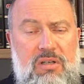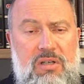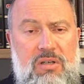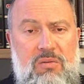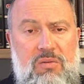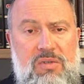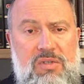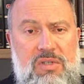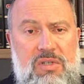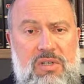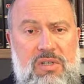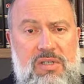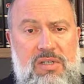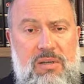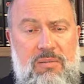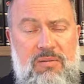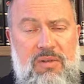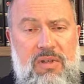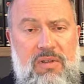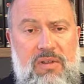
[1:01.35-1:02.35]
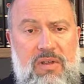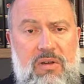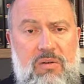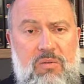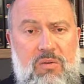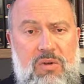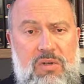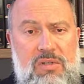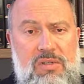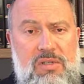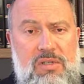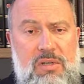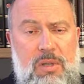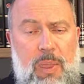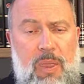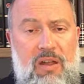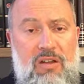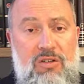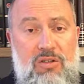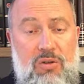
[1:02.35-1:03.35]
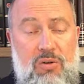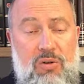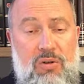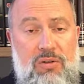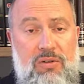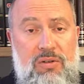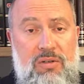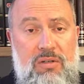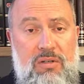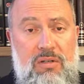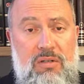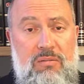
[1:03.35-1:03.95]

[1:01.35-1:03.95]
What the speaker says: It was something that was taught